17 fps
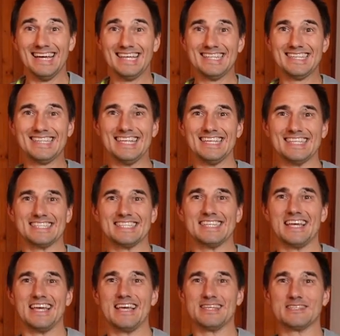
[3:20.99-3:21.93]

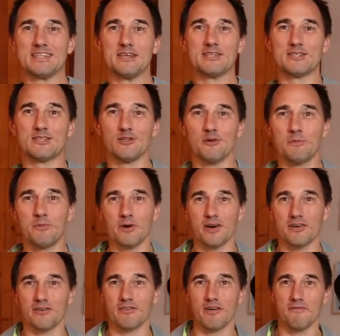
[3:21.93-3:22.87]
This is
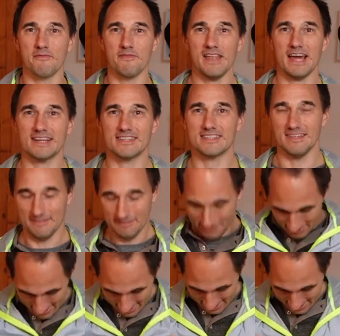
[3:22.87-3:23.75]
super reflective.